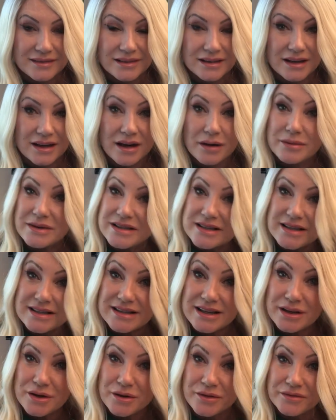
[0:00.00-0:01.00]
Are we
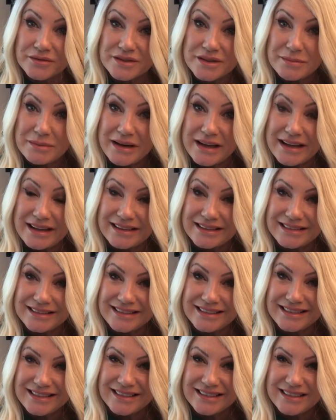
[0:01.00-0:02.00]
sitting comfortably?
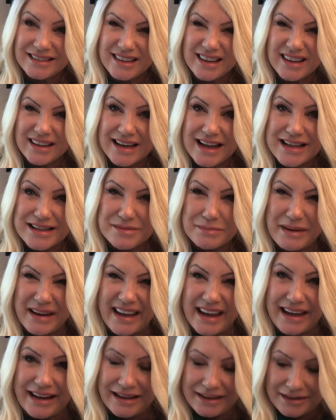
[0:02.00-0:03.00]
Let's begin.